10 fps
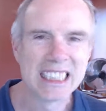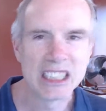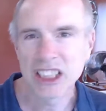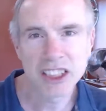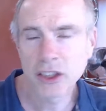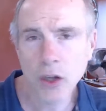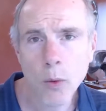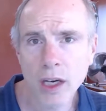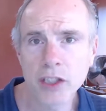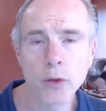just don't
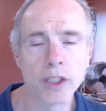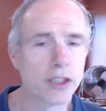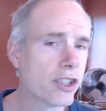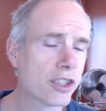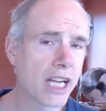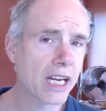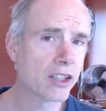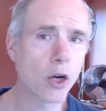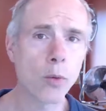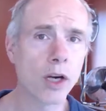want to do it. Just kind
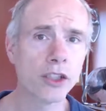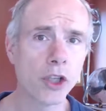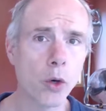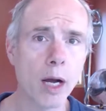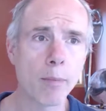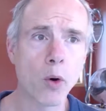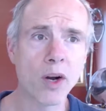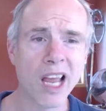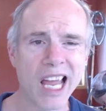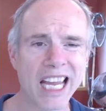of don't want to show up,
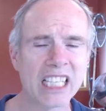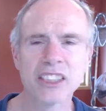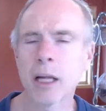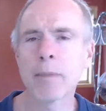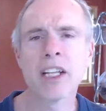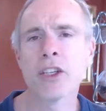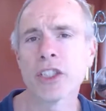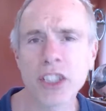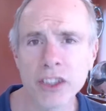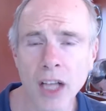or it's something you're
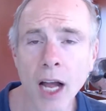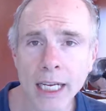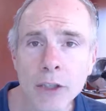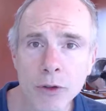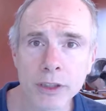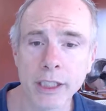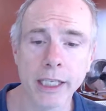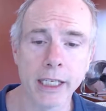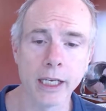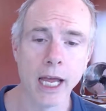just not interested
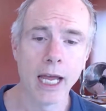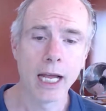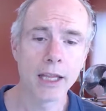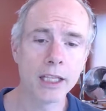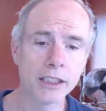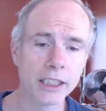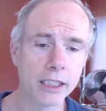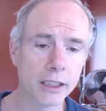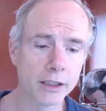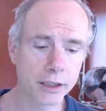in. This
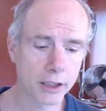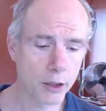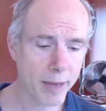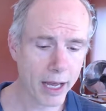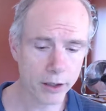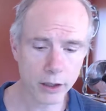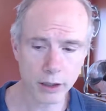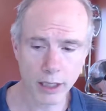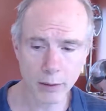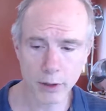is no
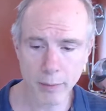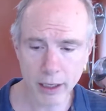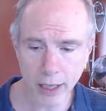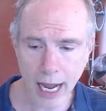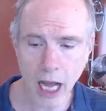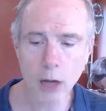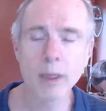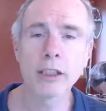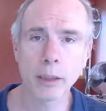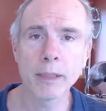matter how
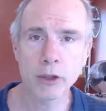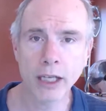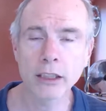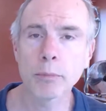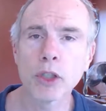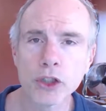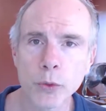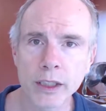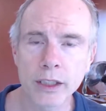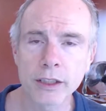much somebody tries to push
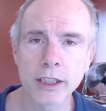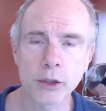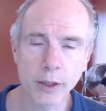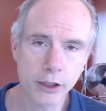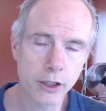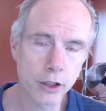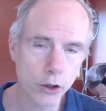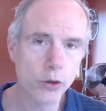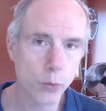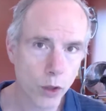you into the situation to
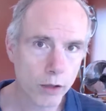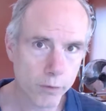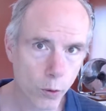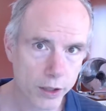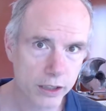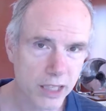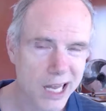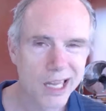do the work for this,